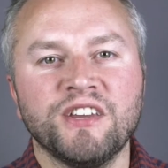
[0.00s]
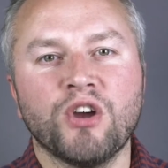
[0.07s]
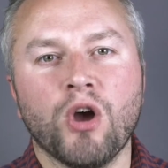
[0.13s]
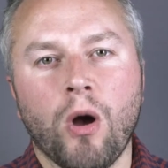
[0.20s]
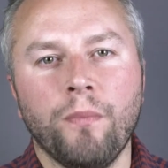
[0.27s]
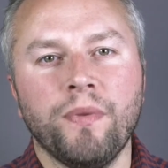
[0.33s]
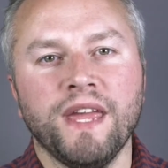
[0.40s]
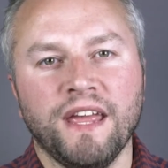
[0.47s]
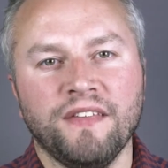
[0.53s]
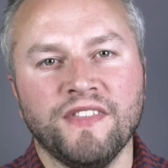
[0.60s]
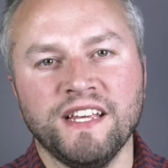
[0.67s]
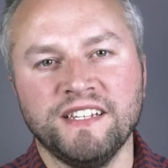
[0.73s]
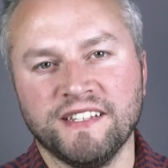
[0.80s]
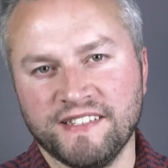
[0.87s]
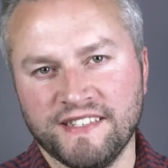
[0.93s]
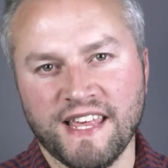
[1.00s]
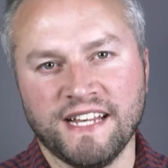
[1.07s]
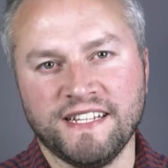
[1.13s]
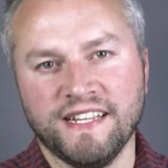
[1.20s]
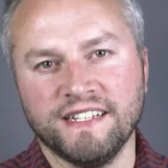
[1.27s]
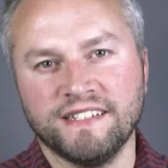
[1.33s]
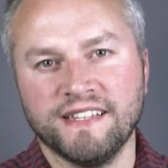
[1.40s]
copying these
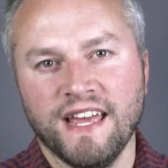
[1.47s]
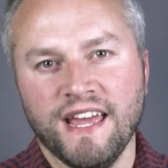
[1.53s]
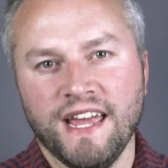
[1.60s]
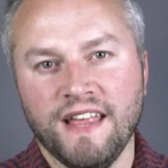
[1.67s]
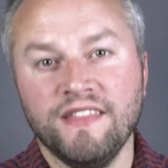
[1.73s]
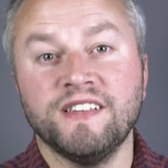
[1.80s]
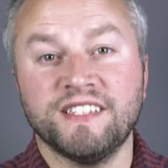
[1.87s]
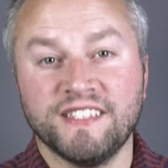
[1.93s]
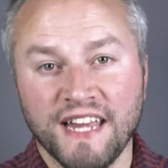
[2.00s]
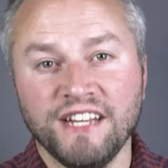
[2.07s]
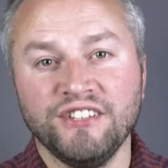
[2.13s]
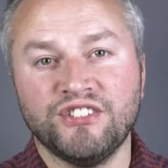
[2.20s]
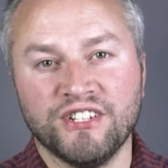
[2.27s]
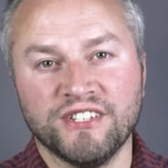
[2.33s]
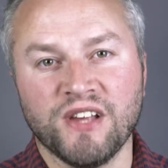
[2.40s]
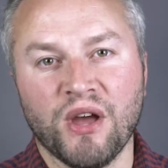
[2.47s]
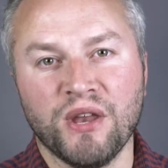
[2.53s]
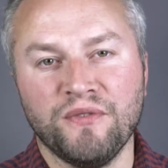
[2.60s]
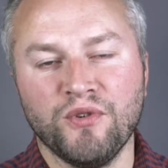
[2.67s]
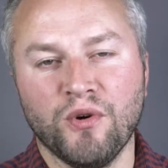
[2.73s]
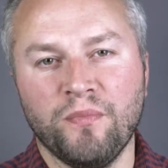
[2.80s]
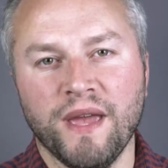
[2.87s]
aesthetics in the stage design
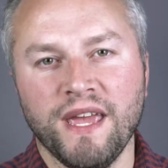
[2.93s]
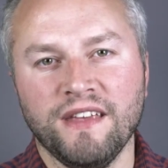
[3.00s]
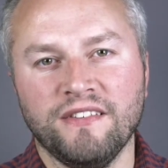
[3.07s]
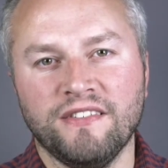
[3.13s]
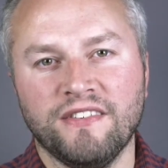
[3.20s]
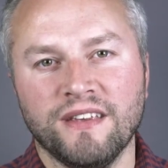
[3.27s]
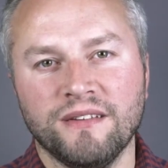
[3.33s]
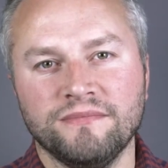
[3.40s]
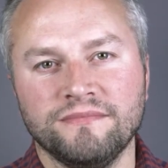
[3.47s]
of your piece.